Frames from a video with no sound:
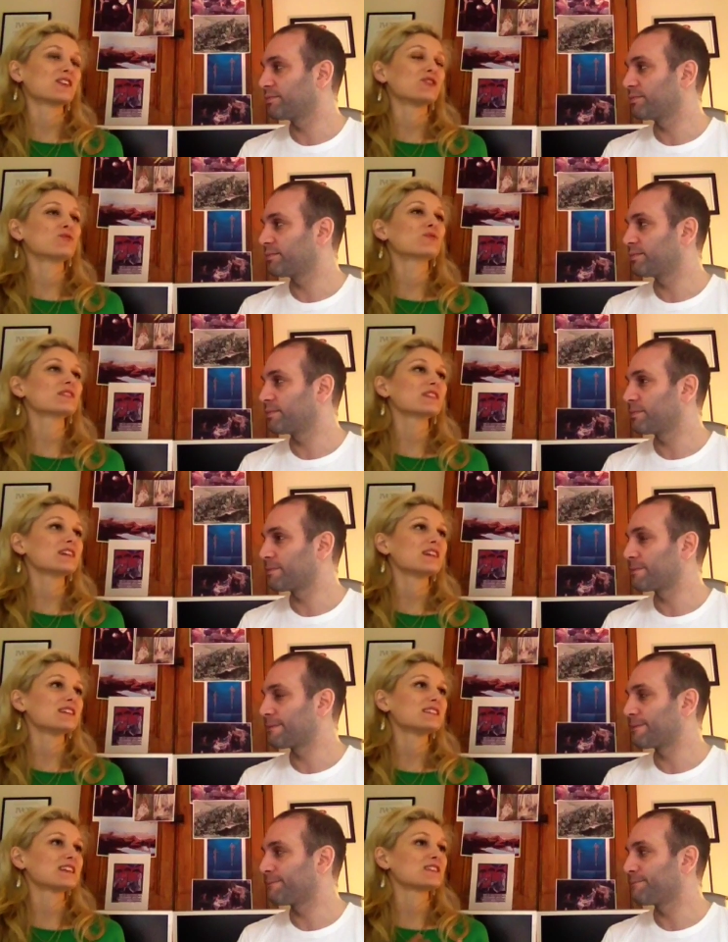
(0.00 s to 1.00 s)
Speaker 1: and you really, it
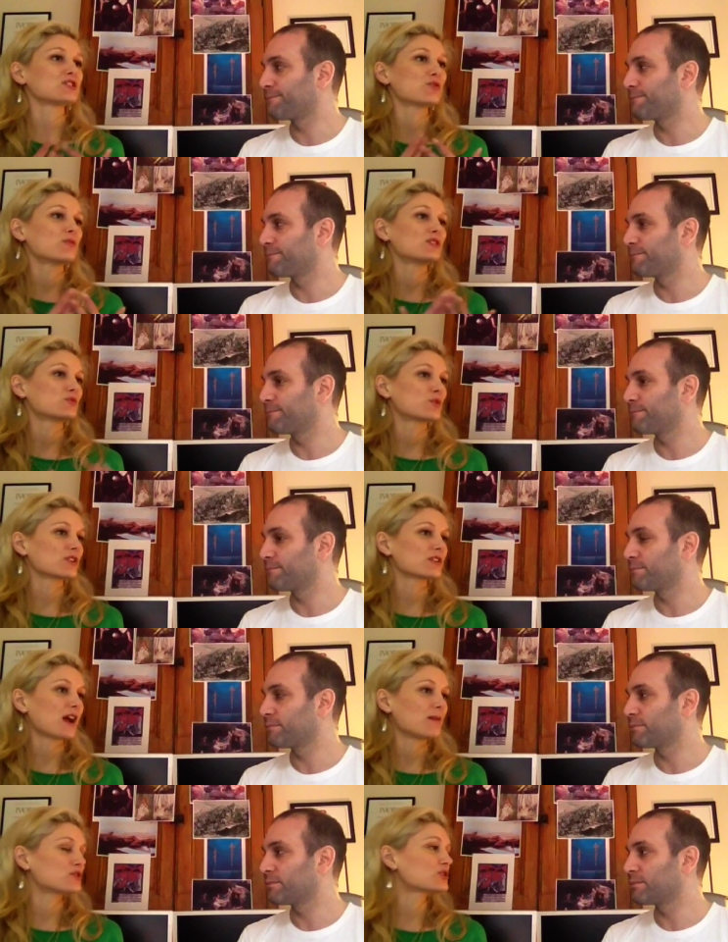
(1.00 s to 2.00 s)
takes so much work, I'm
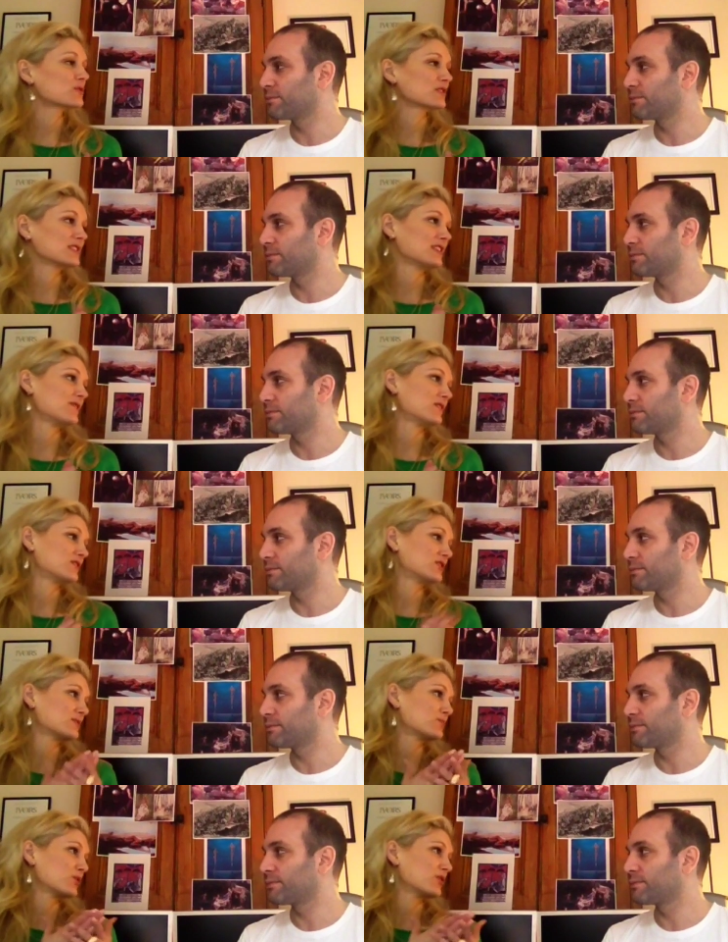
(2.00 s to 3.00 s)
sure, to even just
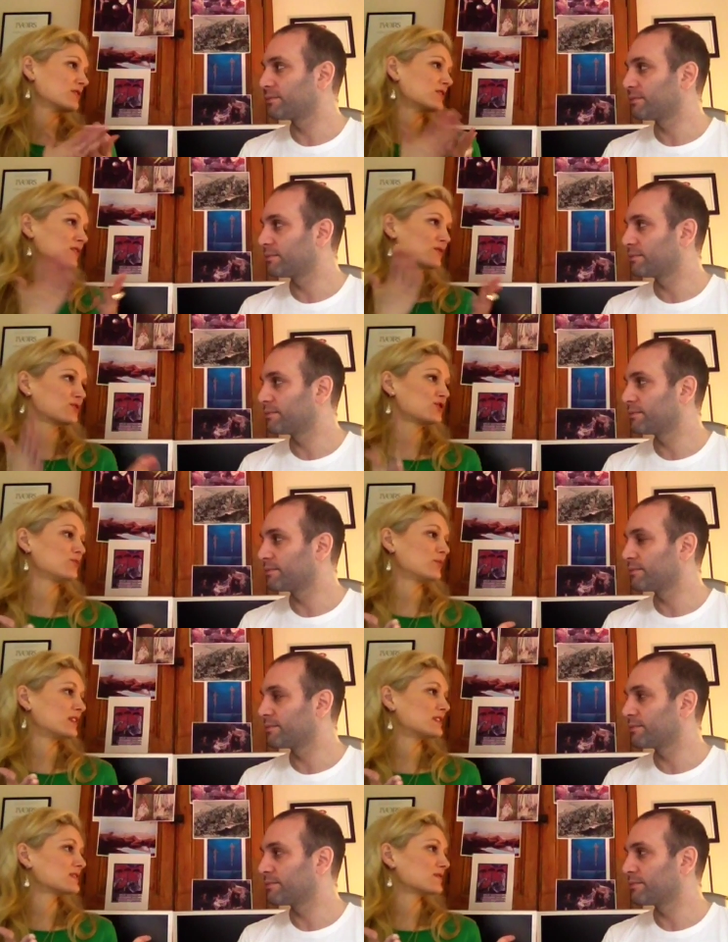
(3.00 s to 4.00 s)
put, you know, two
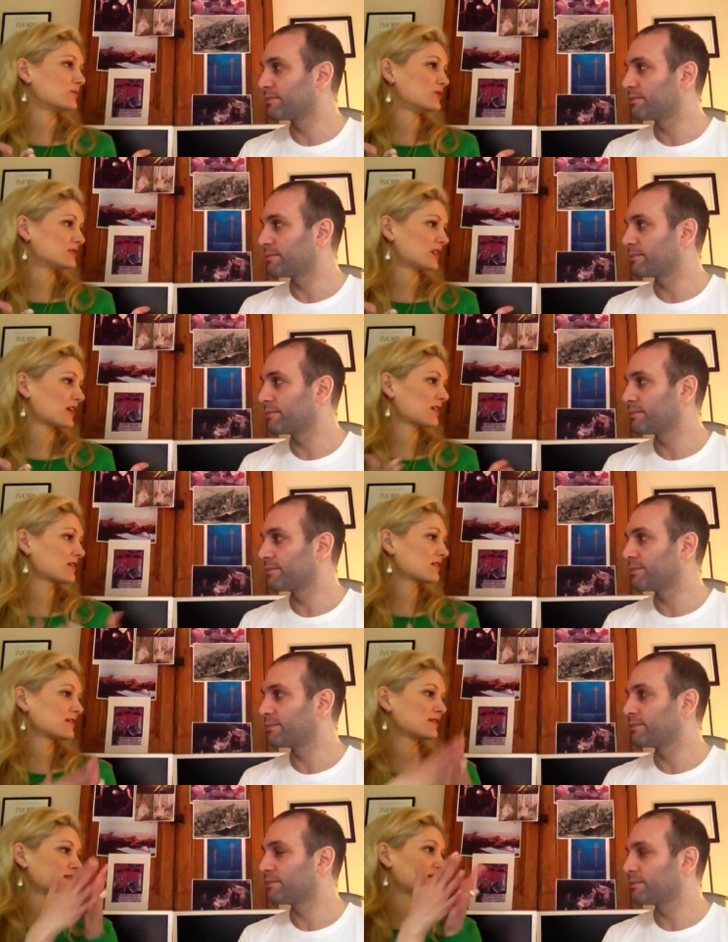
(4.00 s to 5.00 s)
minutes of music
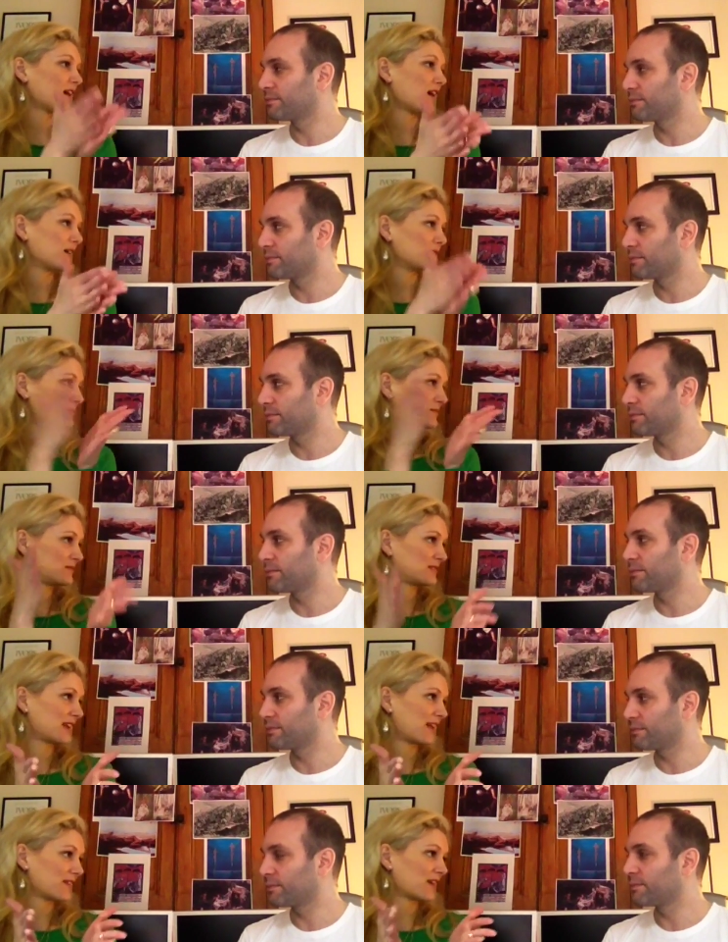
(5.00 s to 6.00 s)
uh, together,